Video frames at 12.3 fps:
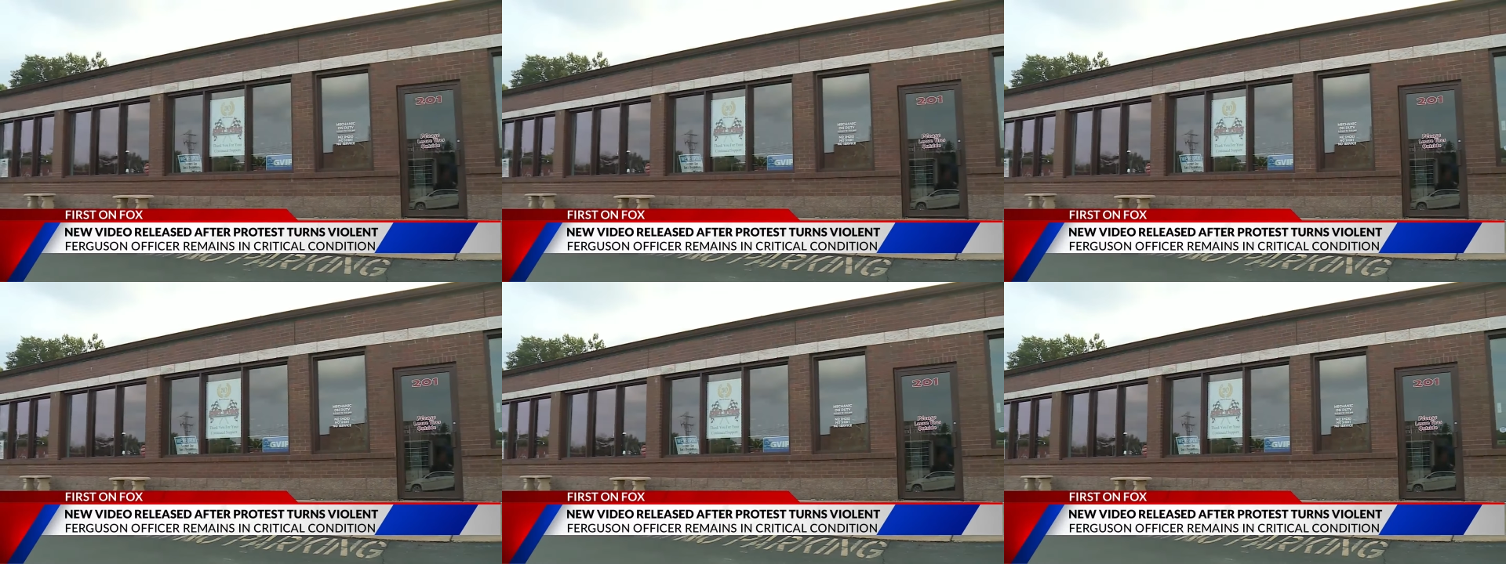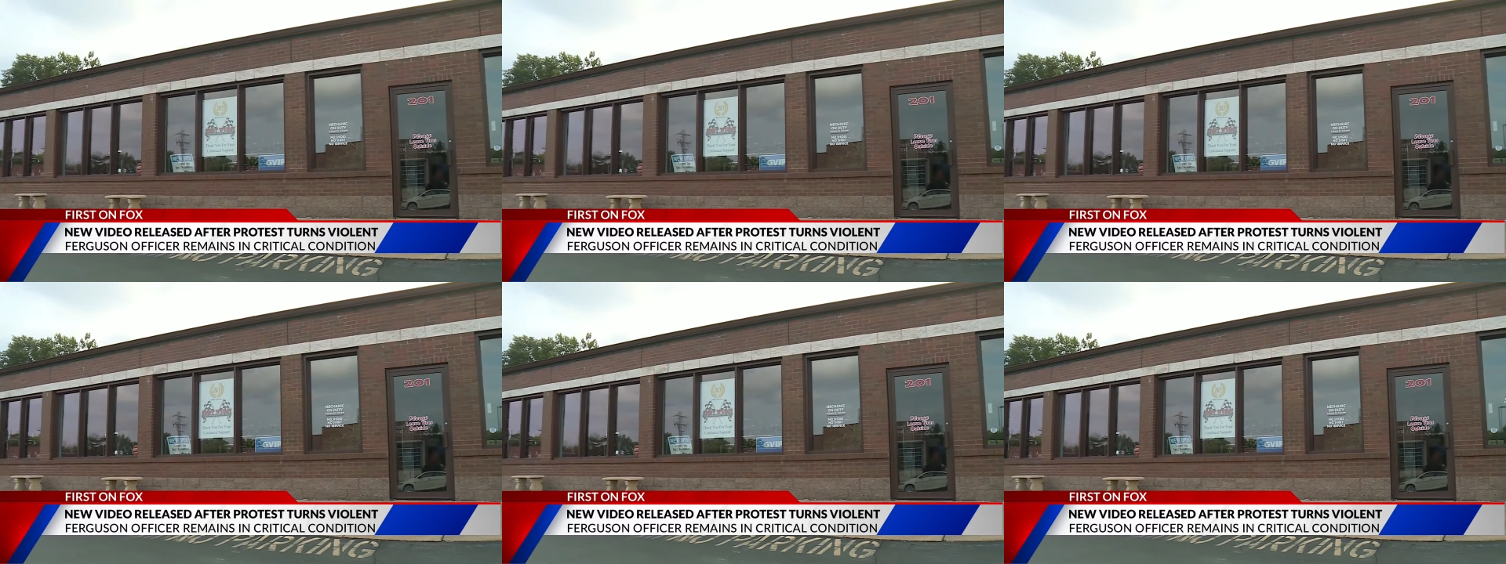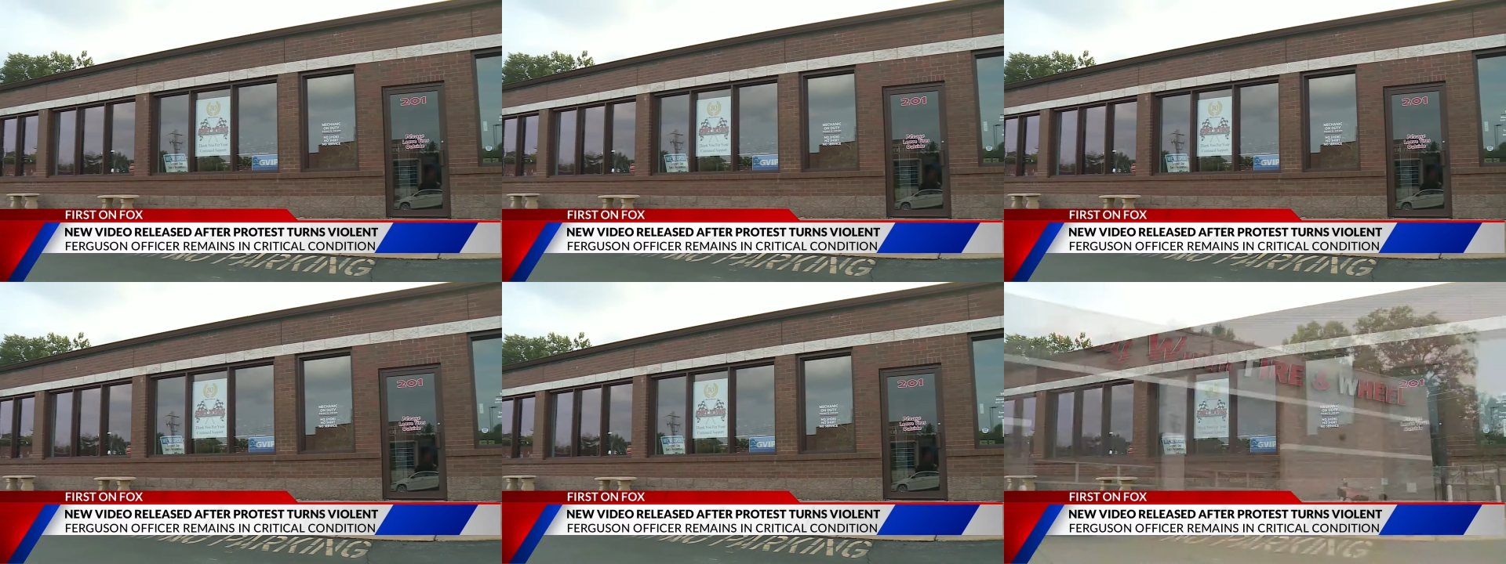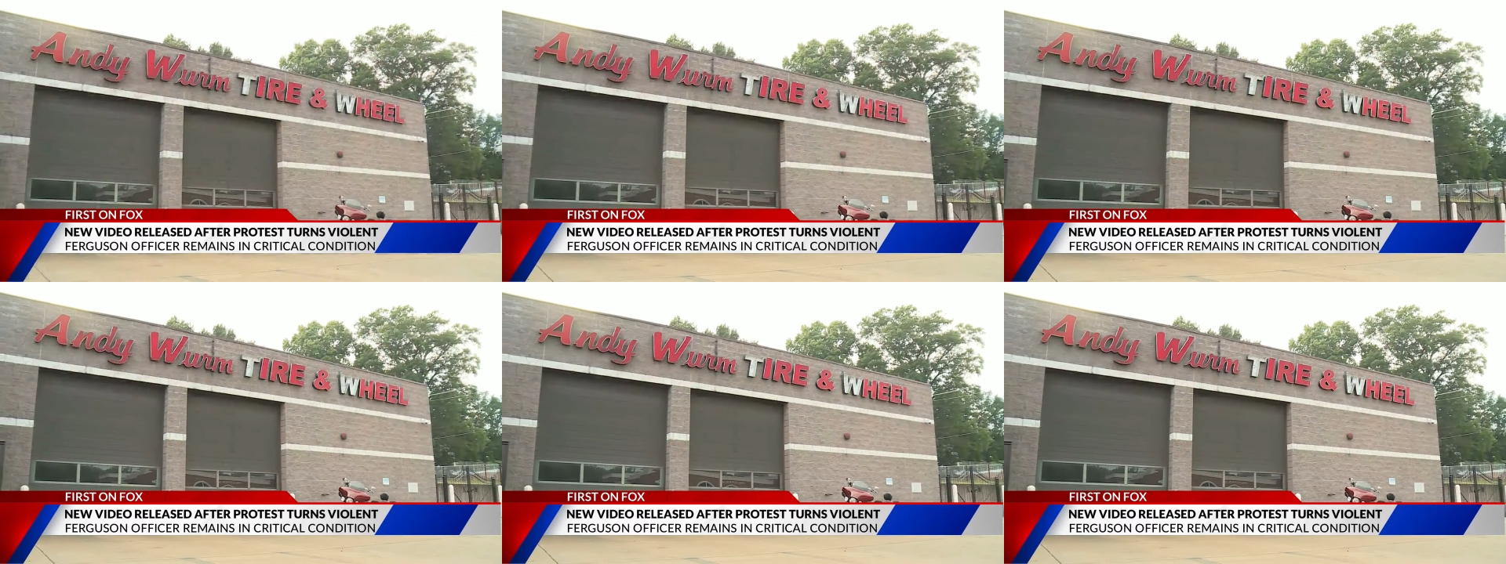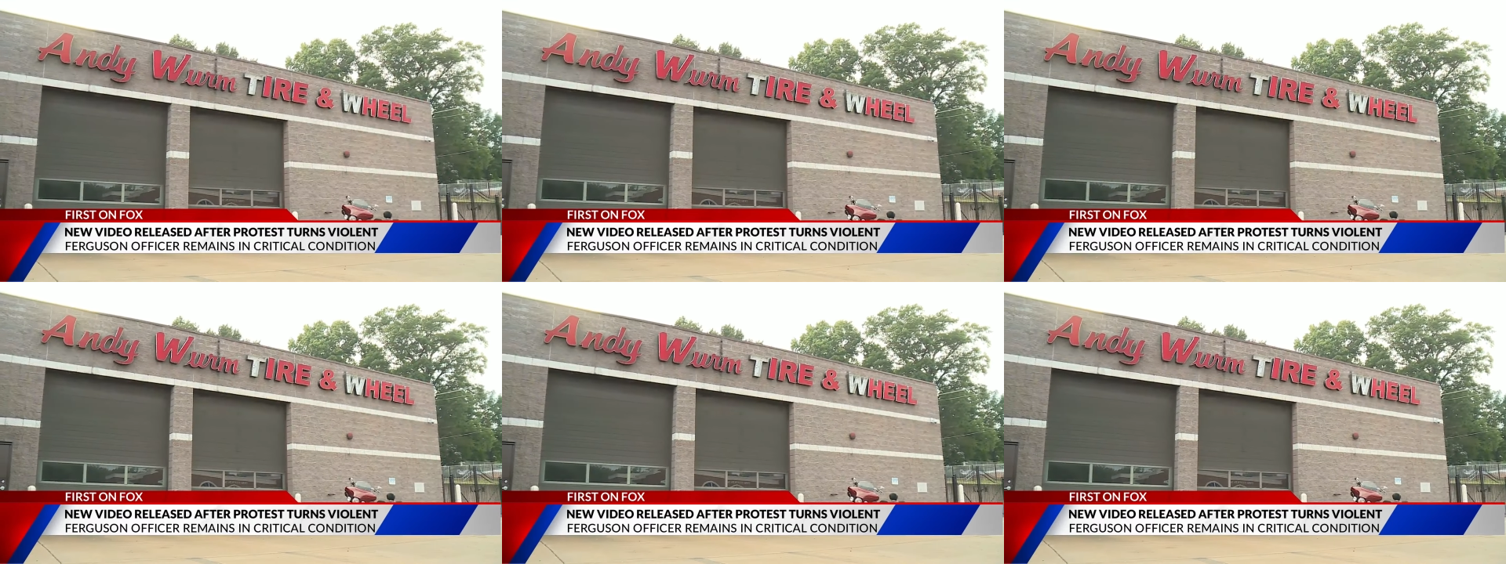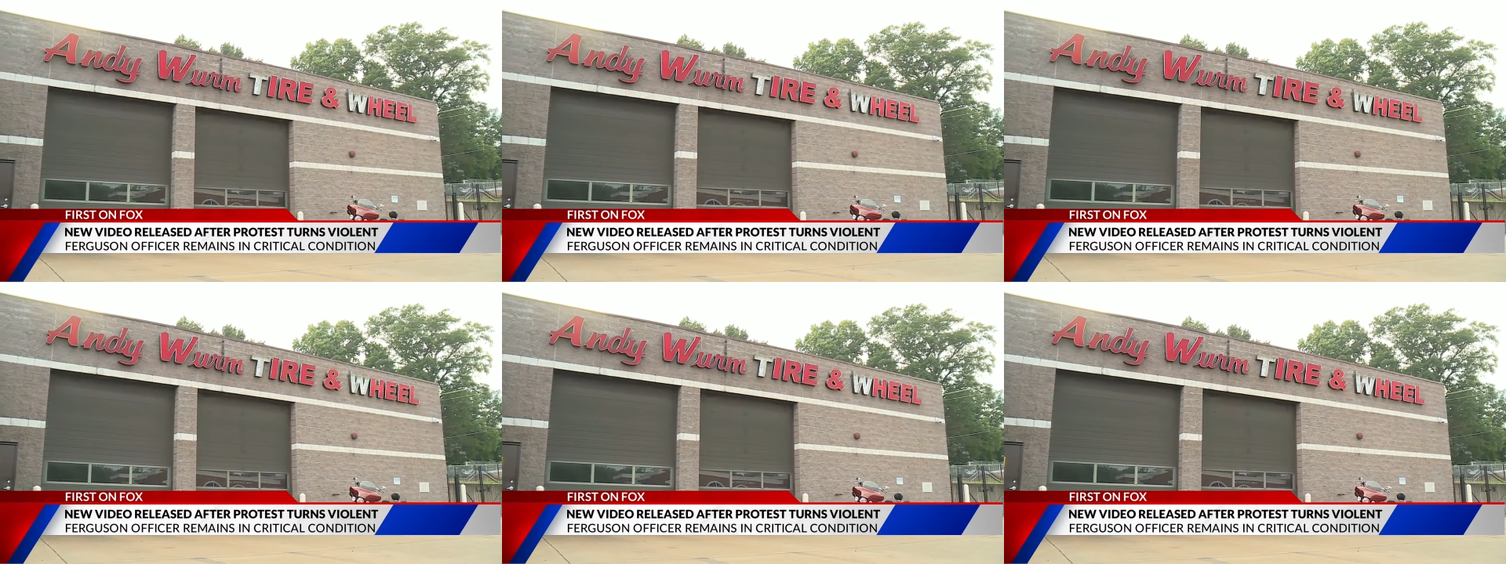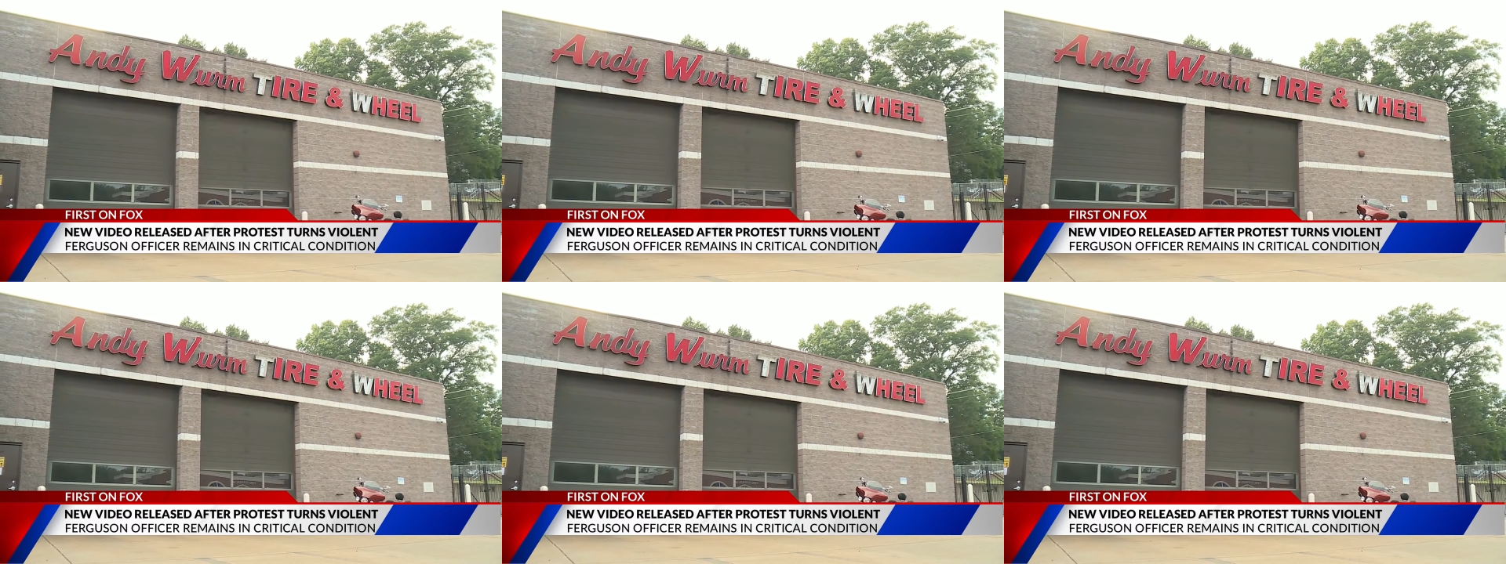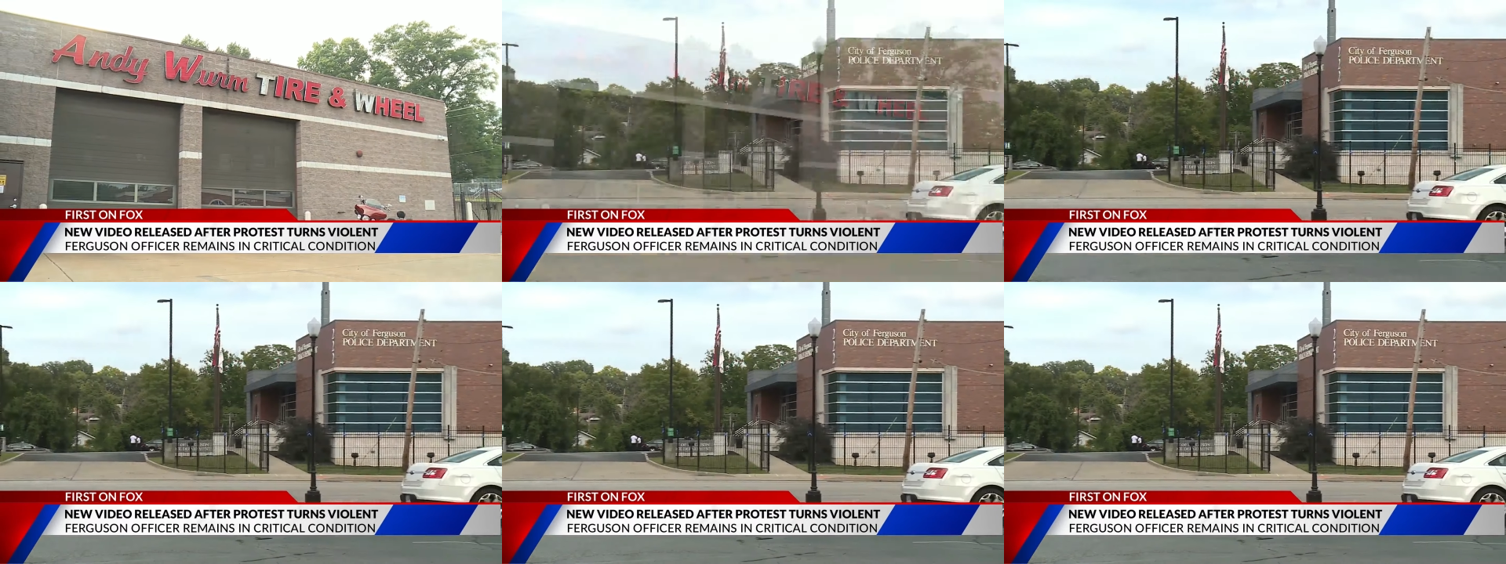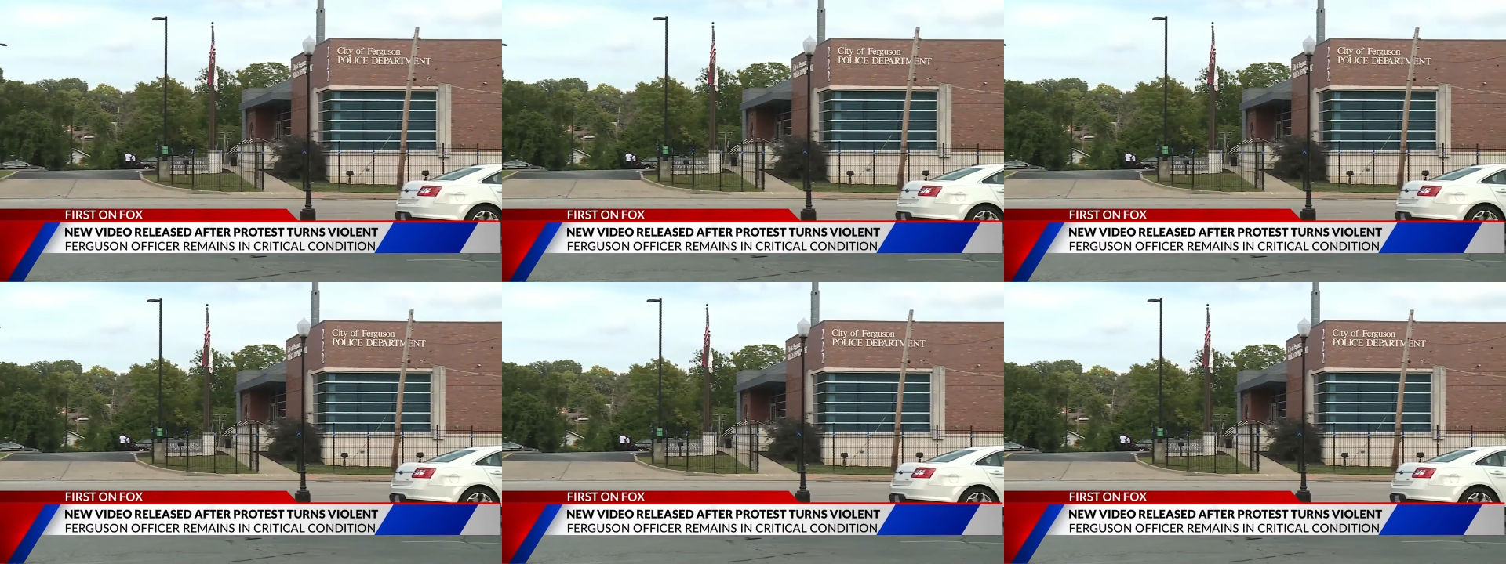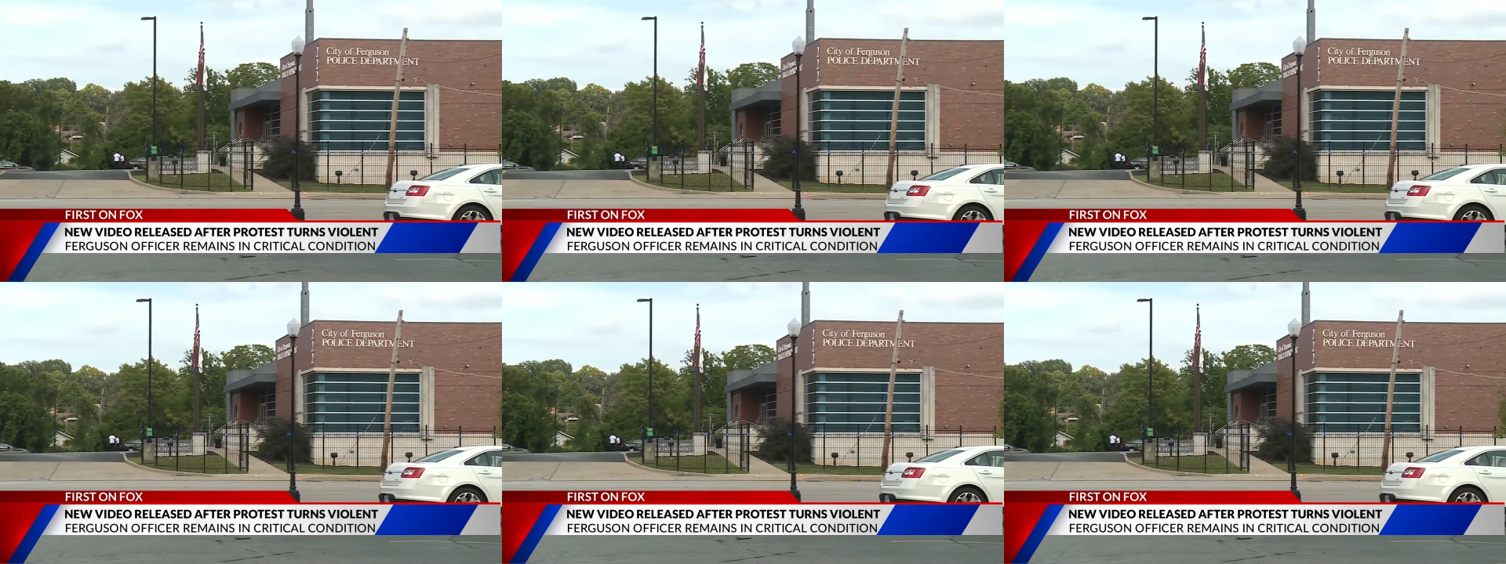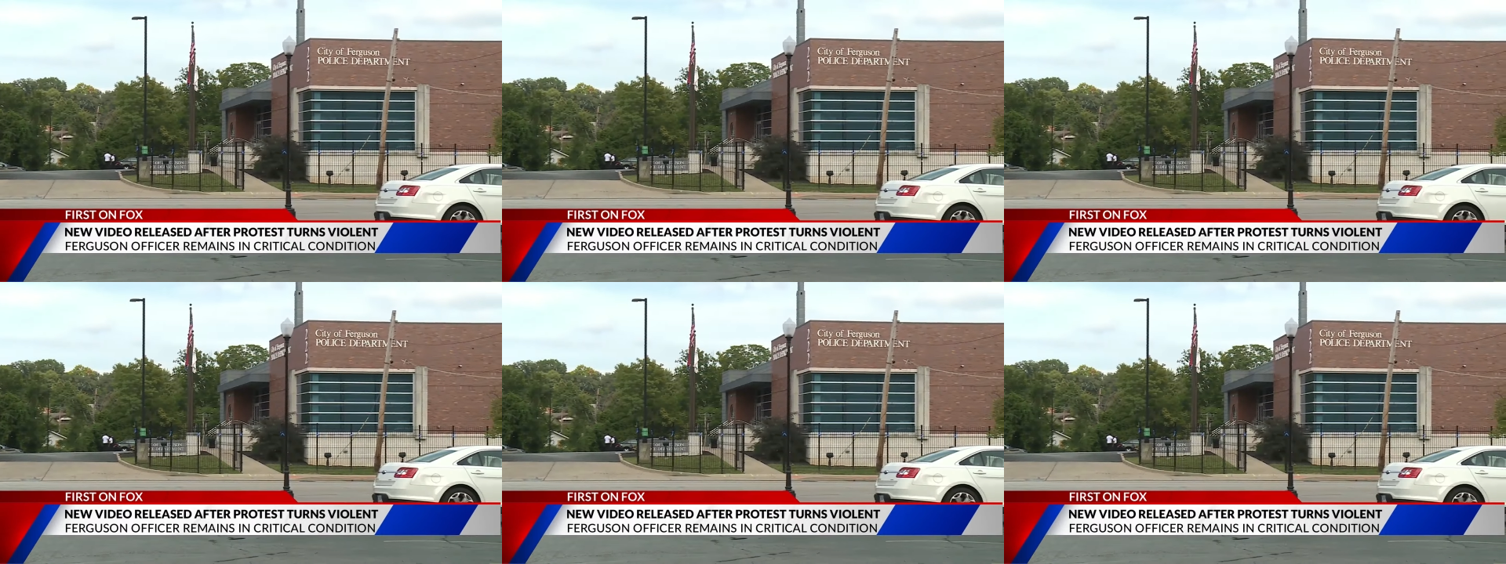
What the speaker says: [unreadable: no face in view]